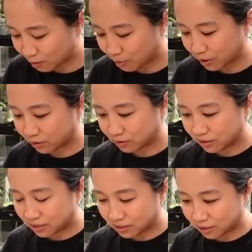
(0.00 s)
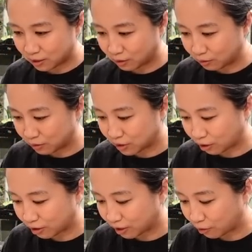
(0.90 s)
opposed to
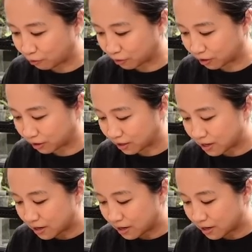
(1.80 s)
starting over.